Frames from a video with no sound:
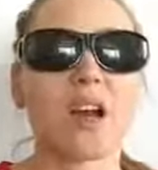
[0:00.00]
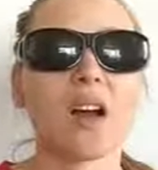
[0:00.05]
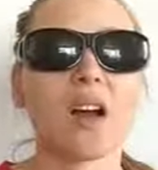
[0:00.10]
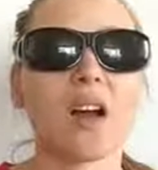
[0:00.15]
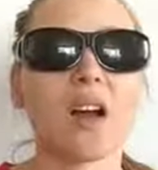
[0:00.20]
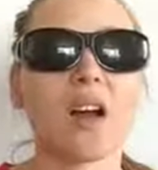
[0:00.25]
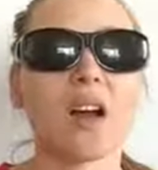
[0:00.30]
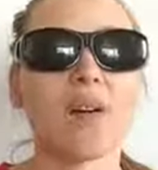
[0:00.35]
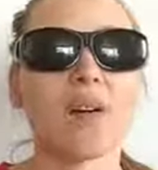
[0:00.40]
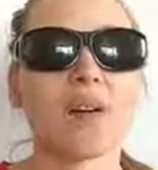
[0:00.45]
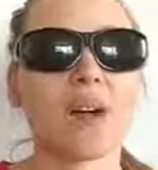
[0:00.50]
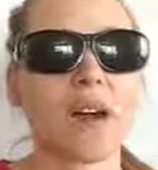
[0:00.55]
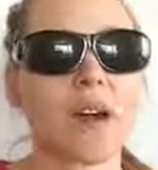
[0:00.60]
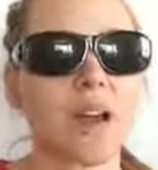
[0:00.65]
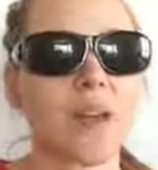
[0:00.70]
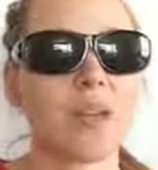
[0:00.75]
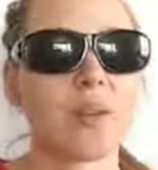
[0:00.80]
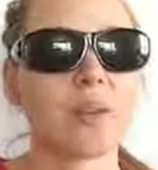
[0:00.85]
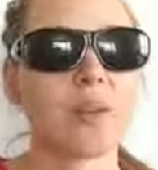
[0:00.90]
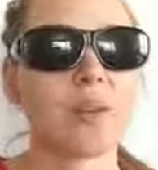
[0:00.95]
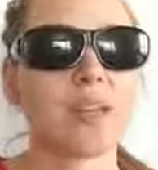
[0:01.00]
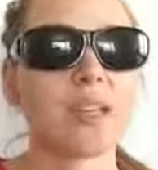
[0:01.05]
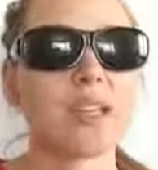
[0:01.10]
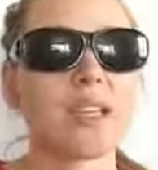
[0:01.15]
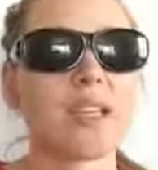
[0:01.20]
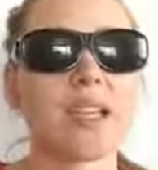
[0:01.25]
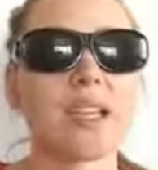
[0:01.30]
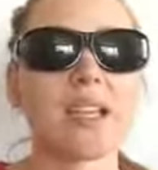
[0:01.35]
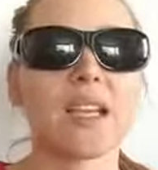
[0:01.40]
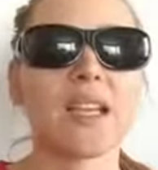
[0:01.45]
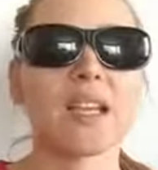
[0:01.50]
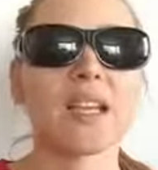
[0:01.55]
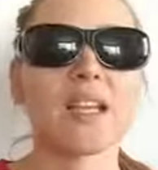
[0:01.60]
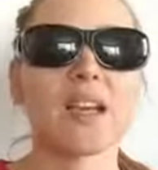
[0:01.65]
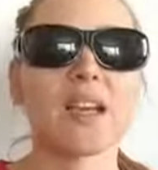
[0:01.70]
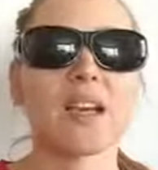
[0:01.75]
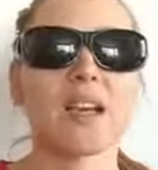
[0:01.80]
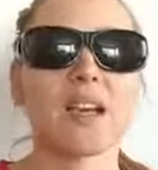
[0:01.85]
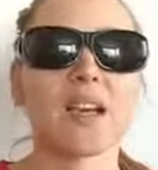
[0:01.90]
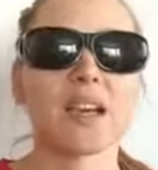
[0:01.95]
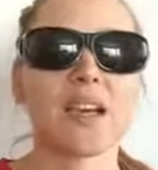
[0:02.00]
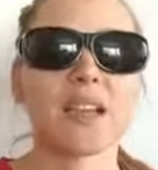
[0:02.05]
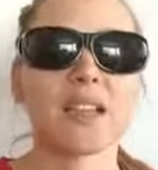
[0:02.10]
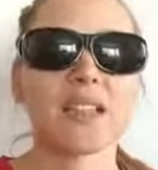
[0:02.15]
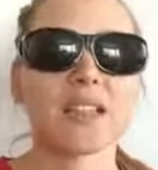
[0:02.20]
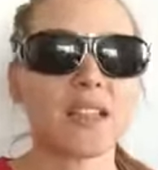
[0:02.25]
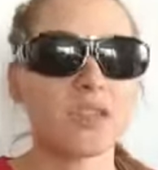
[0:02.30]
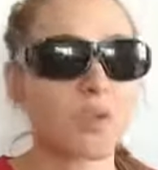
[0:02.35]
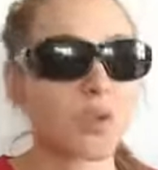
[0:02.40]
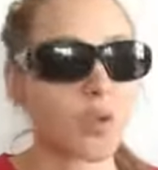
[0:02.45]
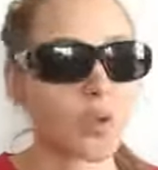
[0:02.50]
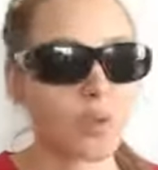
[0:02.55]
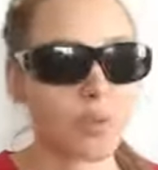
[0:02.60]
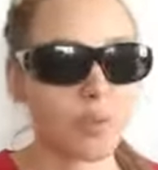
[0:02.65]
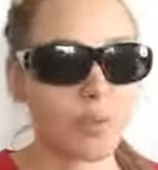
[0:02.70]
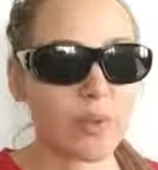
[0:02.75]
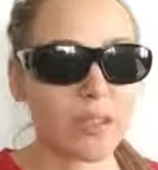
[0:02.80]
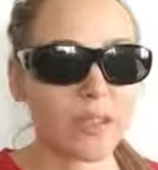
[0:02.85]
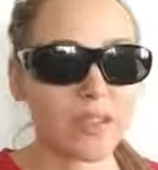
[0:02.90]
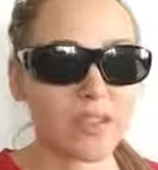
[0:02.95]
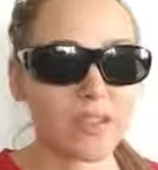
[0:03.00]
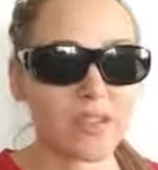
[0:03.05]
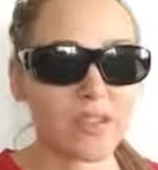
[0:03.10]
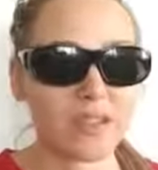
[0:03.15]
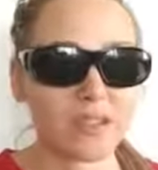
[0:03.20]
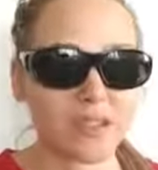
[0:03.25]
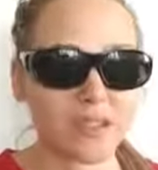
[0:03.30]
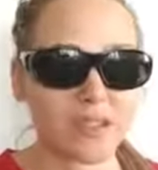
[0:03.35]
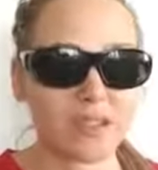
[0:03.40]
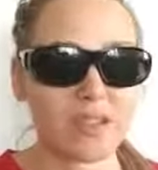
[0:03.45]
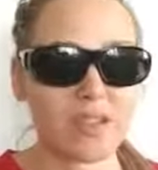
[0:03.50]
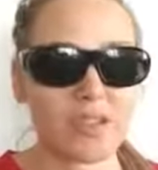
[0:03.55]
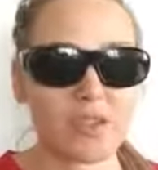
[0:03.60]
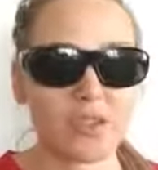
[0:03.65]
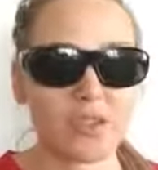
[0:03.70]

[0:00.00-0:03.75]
I repeat again, I did not meet the